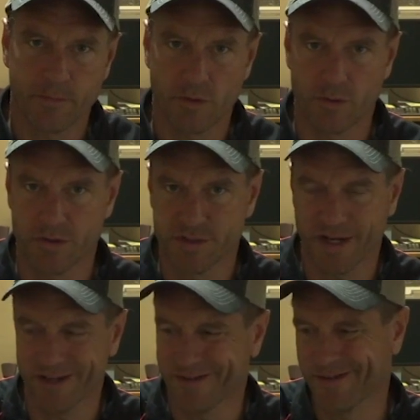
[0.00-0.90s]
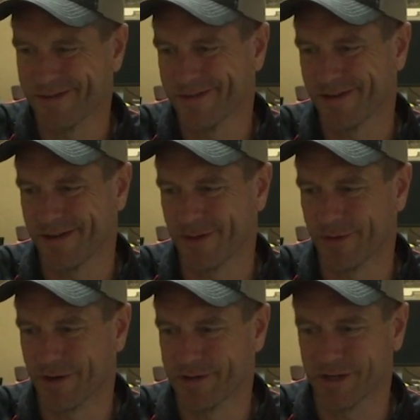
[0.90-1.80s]
or the second,
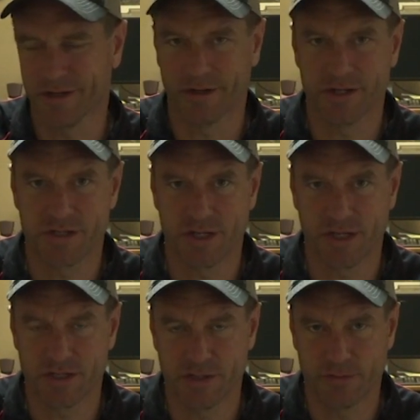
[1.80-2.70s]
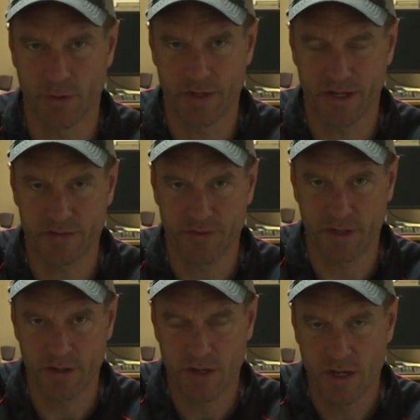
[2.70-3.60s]
articulation, I guess, of your index
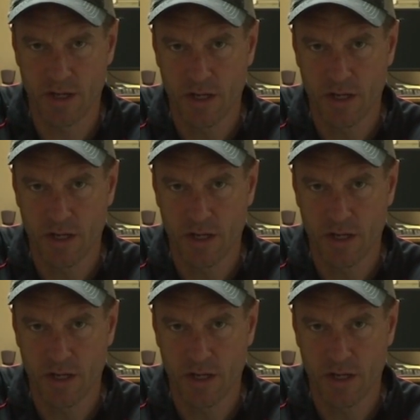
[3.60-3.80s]
finger,